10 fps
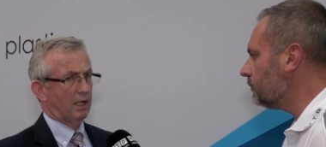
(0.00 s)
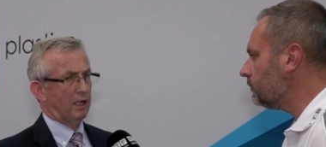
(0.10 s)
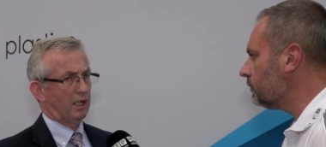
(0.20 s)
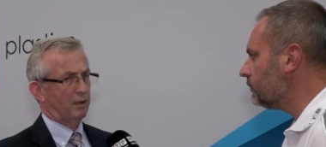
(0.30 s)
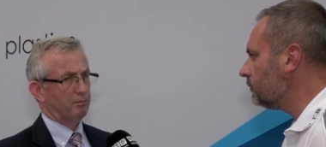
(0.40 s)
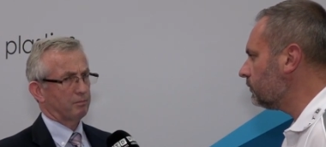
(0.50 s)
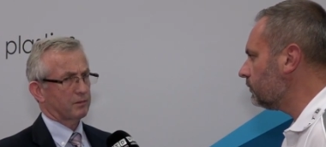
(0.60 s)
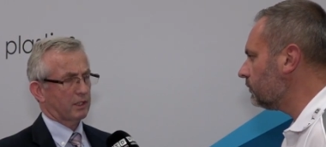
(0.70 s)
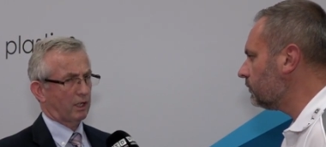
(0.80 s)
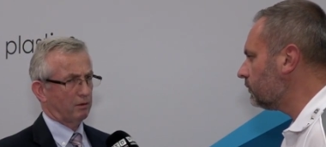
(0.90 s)
Speaker 1: Um,
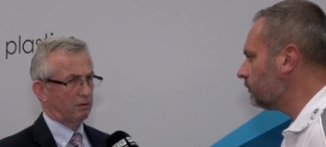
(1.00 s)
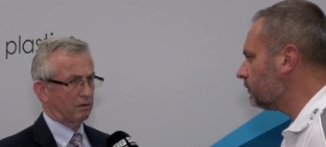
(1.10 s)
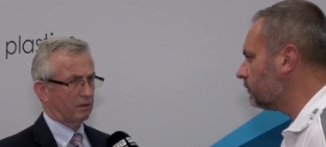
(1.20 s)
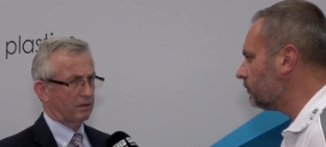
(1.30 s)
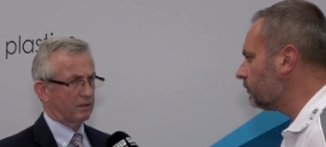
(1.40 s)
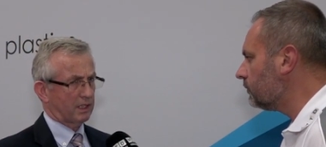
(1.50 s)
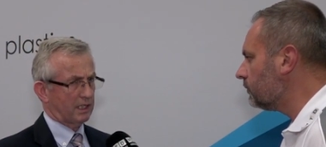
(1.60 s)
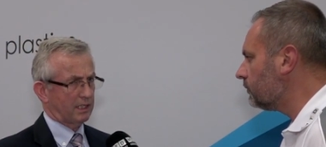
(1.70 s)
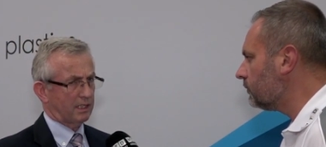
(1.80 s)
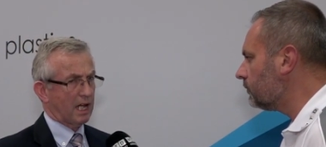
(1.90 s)
so
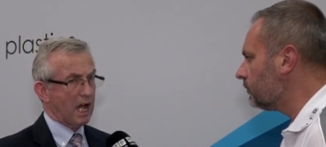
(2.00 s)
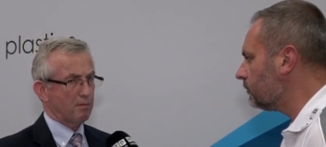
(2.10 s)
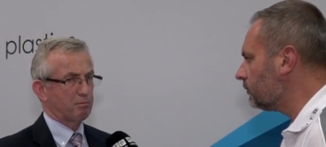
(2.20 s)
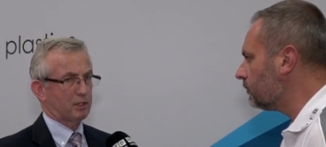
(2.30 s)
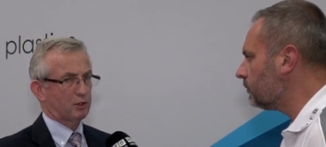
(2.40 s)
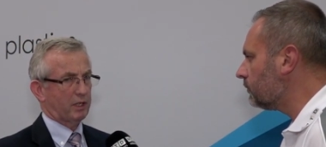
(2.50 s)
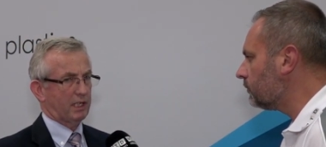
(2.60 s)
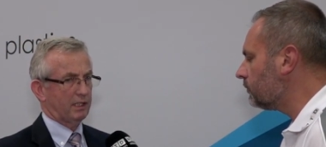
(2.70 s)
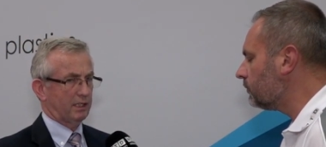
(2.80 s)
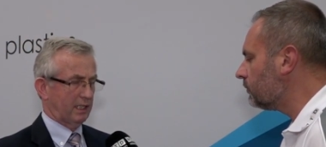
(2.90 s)
the gap
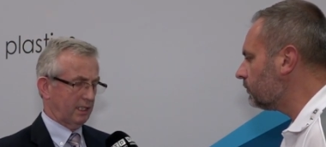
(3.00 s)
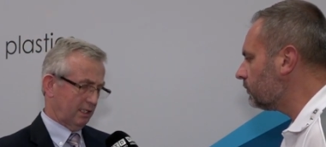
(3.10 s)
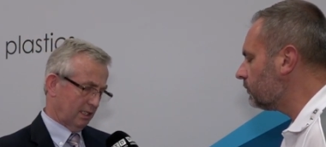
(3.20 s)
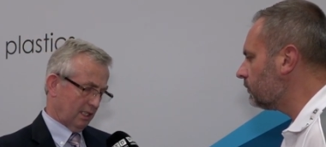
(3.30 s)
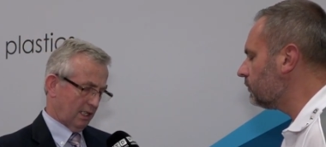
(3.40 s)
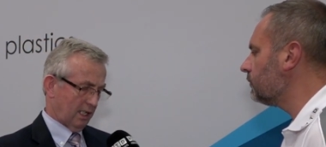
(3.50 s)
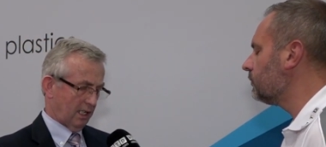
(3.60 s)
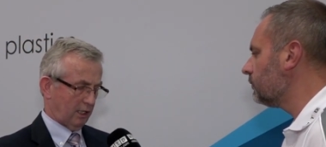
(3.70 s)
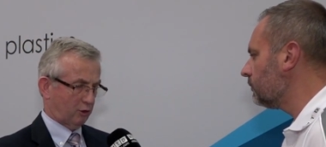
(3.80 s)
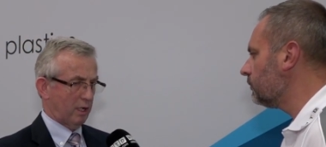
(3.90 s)
between the
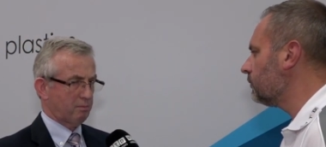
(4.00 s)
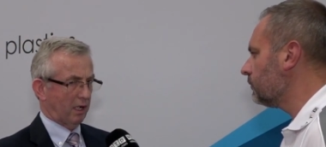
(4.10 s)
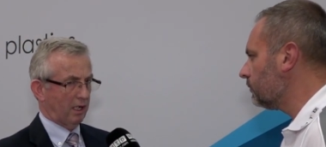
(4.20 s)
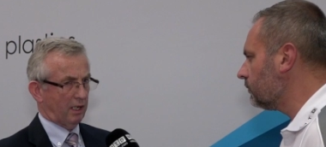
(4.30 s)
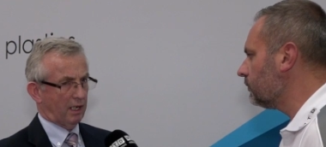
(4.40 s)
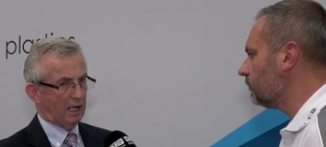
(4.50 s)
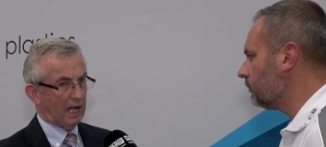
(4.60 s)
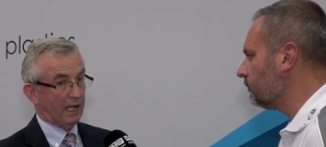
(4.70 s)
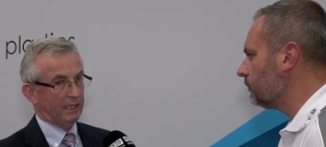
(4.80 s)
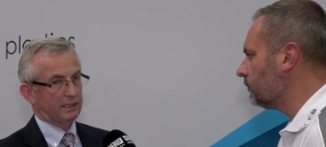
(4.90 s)
uh, gripper
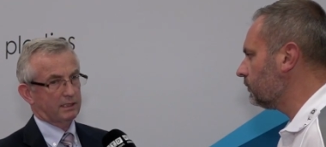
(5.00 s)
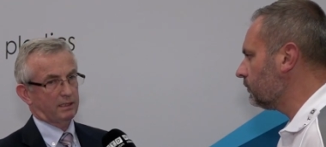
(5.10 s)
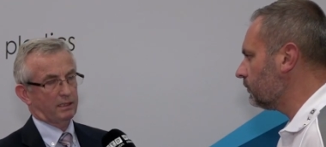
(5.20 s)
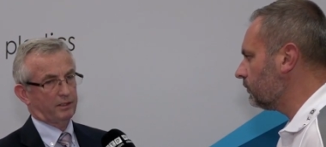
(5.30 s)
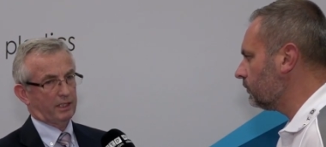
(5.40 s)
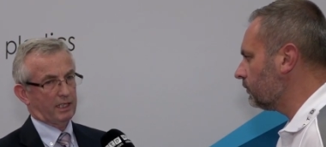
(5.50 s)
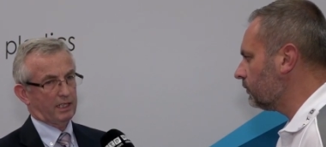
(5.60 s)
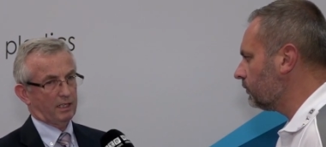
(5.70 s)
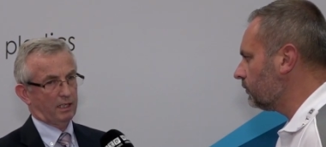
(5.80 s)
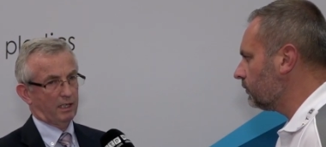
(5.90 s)
and
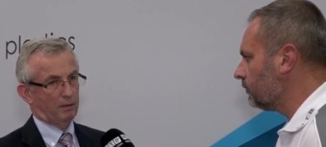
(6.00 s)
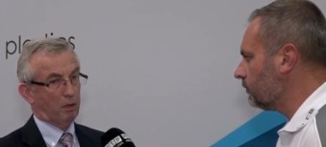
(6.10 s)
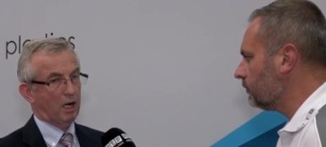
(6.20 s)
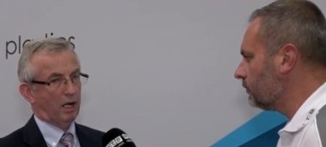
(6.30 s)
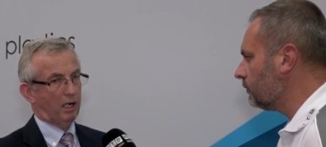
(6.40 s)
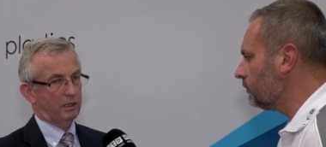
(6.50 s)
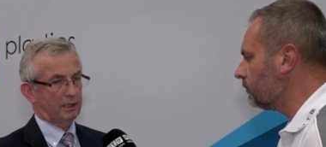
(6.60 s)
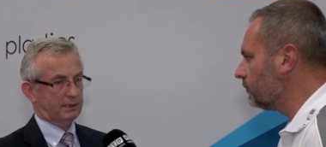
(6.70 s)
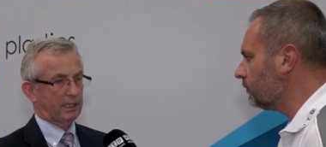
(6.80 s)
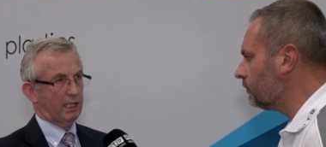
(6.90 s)
the uh, part
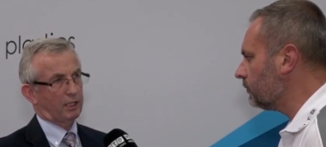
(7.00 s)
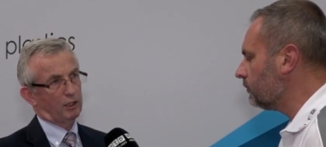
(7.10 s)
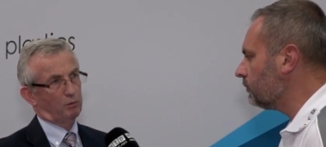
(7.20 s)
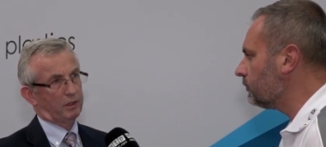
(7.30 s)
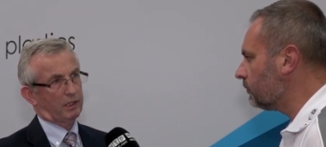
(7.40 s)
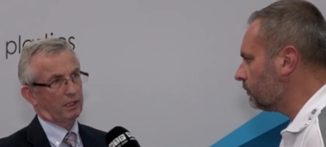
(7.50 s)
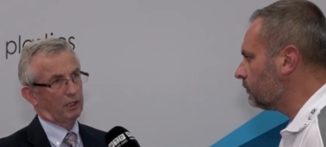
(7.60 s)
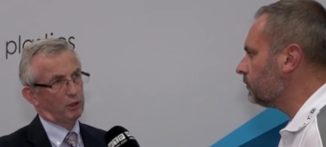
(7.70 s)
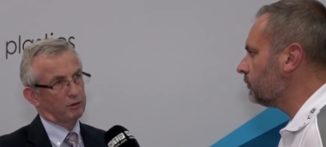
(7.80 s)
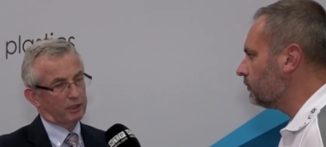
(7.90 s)
is taken up with the
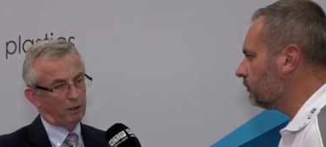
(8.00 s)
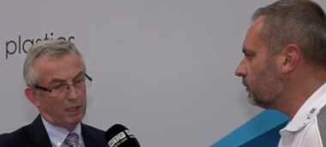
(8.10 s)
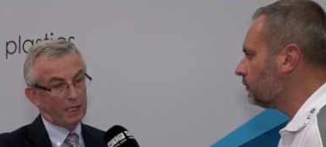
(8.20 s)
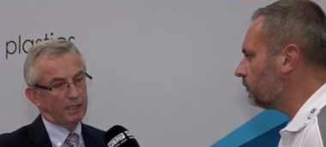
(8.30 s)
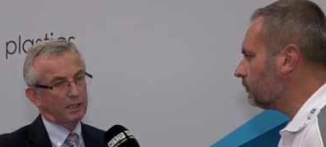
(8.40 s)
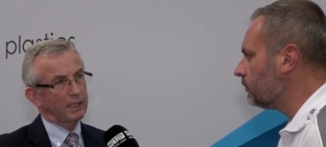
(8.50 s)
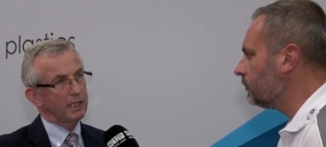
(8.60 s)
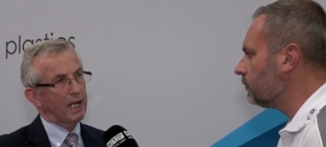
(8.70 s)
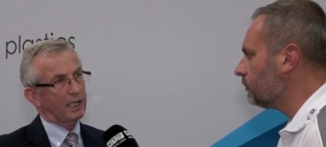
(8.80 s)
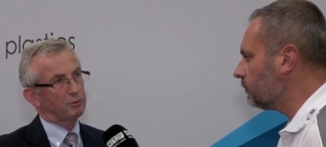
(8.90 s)
glue, so it can
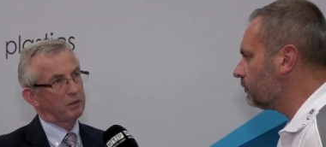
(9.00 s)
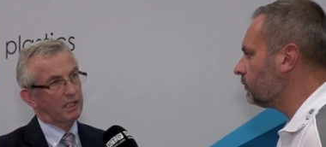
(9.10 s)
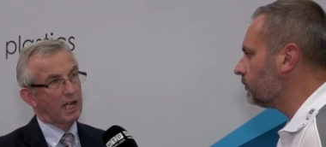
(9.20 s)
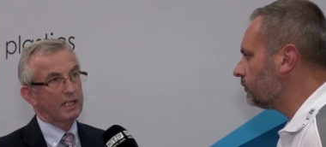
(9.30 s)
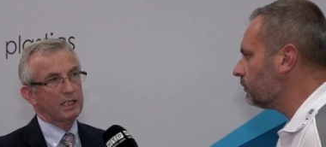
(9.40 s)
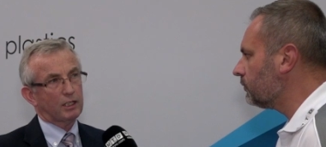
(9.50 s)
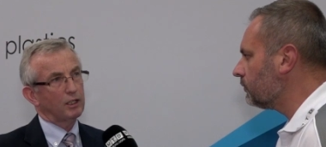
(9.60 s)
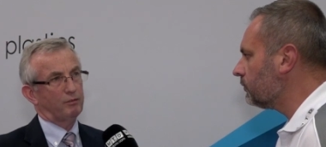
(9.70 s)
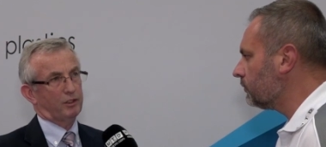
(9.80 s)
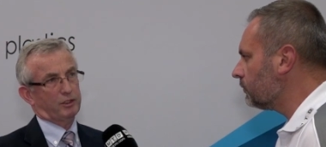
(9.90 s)
connect with any
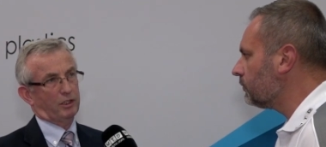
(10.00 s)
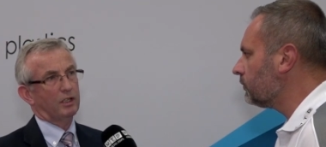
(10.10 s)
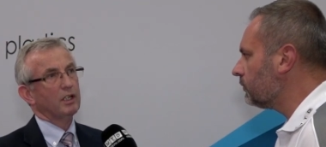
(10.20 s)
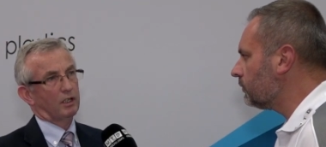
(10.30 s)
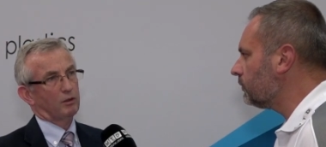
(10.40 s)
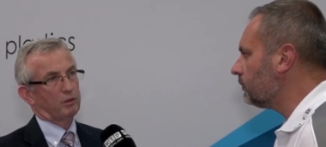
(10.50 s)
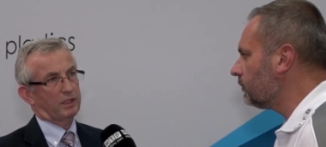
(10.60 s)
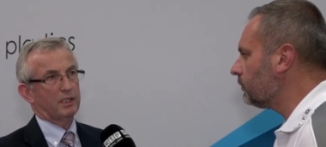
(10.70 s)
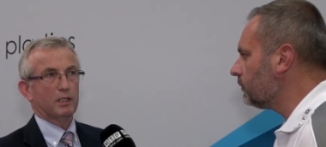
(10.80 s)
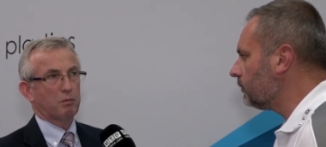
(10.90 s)
curvature
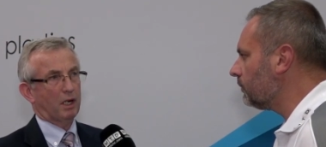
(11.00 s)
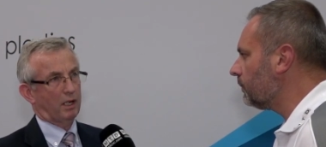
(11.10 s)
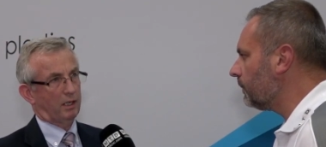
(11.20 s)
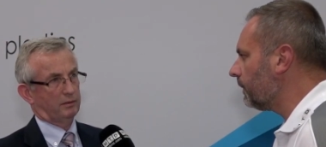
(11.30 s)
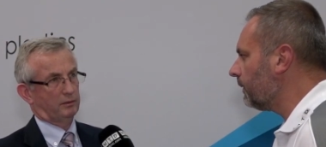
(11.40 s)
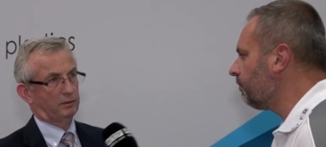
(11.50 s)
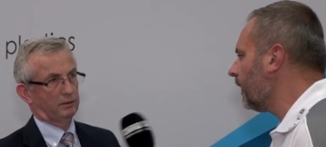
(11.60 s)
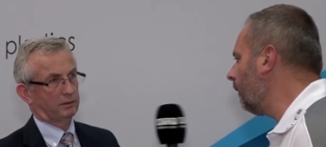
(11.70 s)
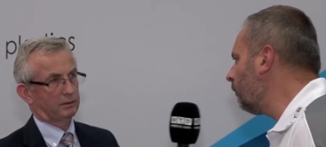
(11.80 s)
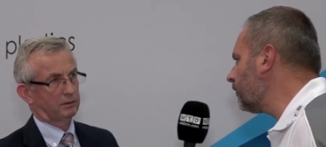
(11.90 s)
within the part.
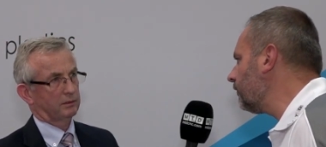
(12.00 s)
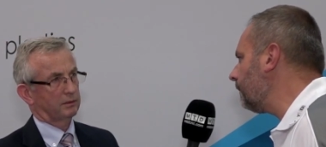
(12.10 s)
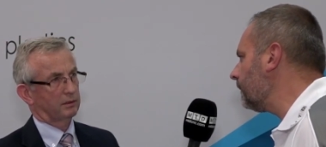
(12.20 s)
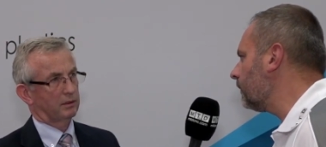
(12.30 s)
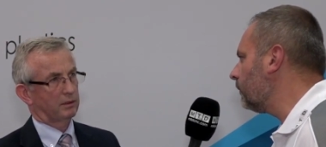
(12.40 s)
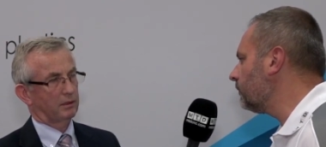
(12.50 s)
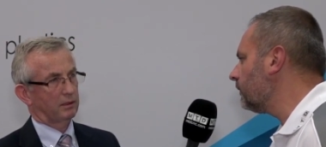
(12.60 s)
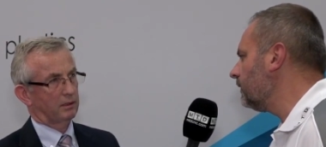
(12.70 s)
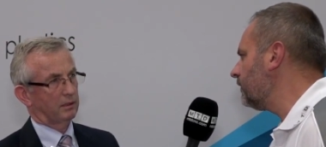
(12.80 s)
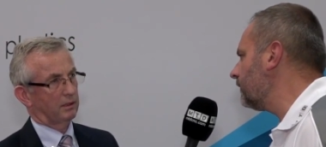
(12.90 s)
And what's the typical
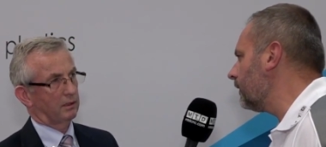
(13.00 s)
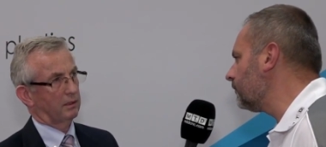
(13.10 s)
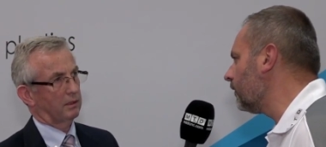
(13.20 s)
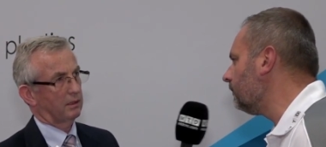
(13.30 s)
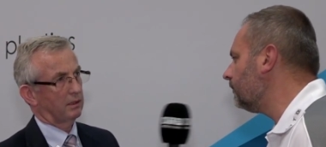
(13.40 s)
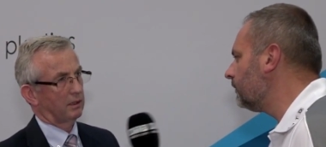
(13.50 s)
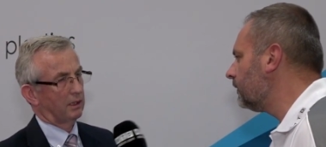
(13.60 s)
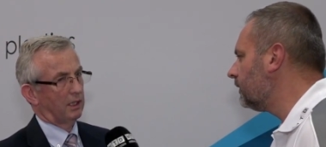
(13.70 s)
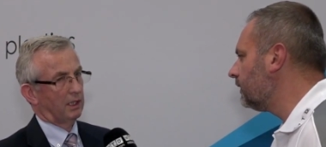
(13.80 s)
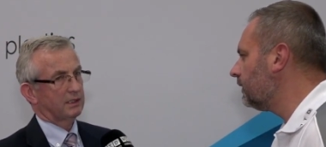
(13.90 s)
setup time?
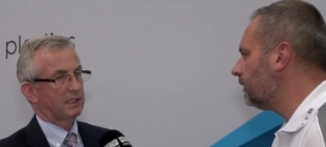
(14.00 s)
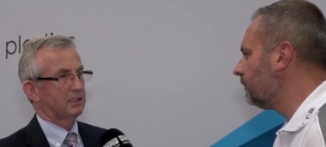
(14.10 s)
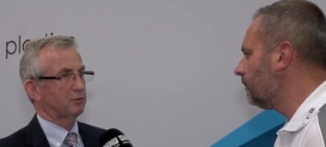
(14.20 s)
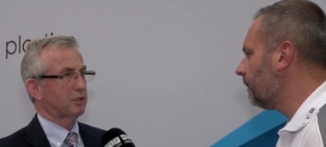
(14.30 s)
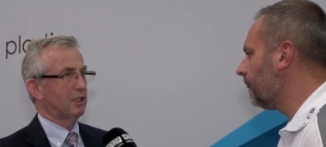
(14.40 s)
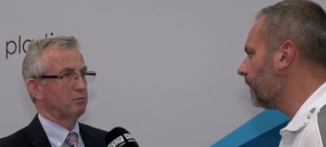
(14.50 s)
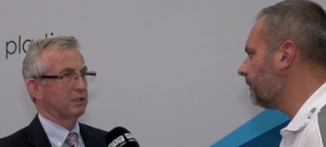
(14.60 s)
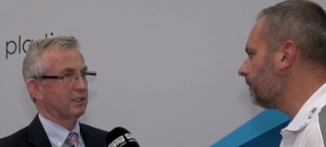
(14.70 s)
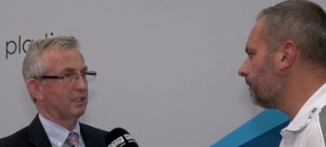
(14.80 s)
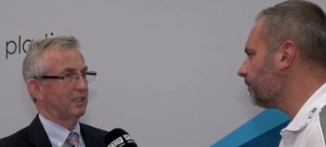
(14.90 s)
Setup time
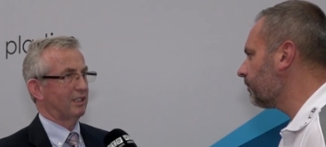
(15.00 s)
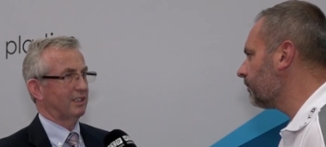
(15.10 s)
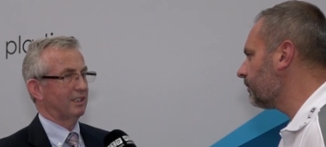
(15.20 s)
is a